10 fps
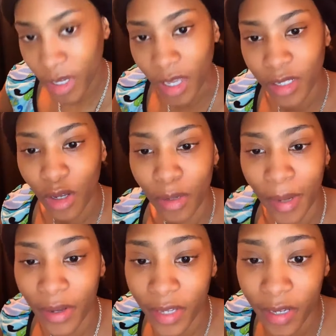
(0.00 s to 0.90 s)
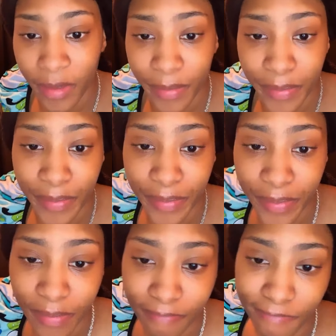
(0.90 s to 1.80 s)
We gotta talk about Ye.
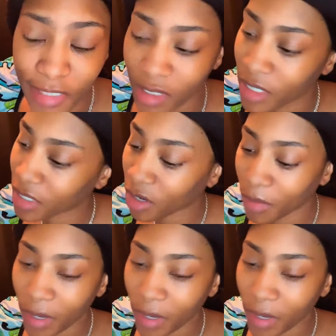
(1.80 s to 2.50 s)
Let's talk